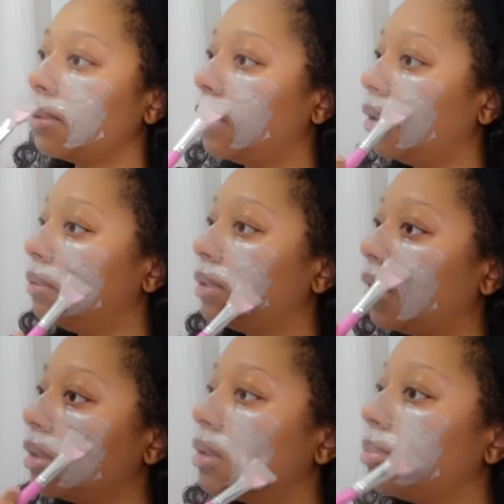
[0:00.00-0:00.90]
I am
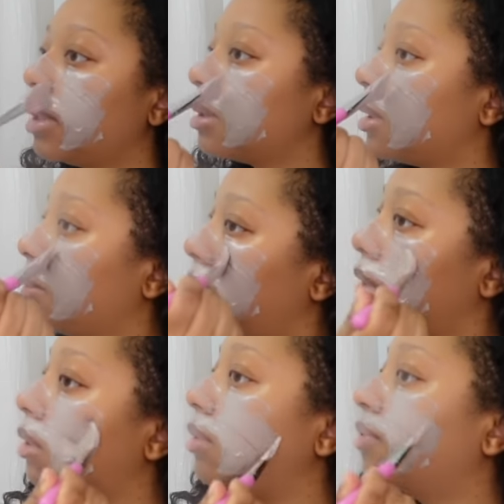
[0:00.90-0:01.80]
not the best at
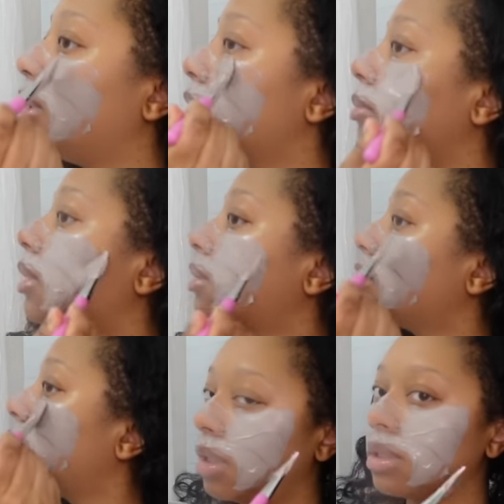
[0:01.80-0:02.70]
putting on face mask.
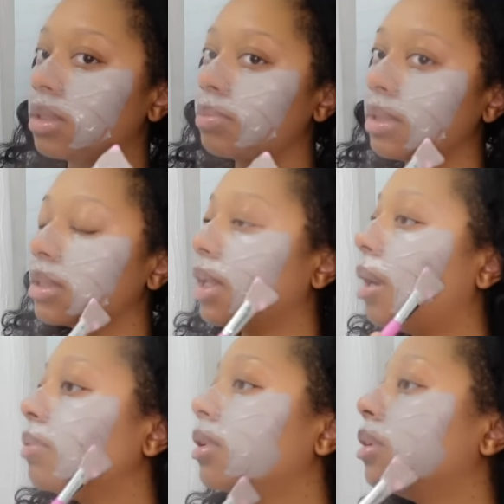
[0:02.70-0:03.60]
I'll just be
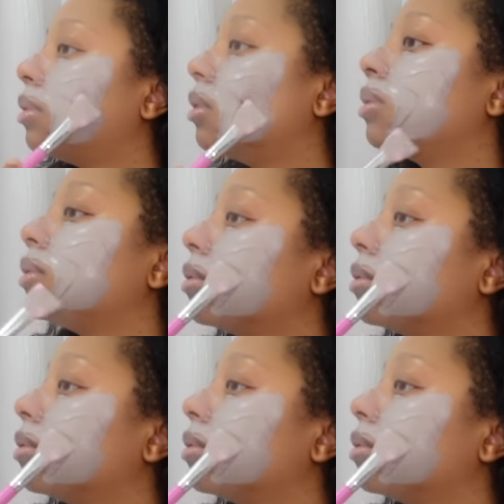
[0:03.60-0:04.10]
slapping it on.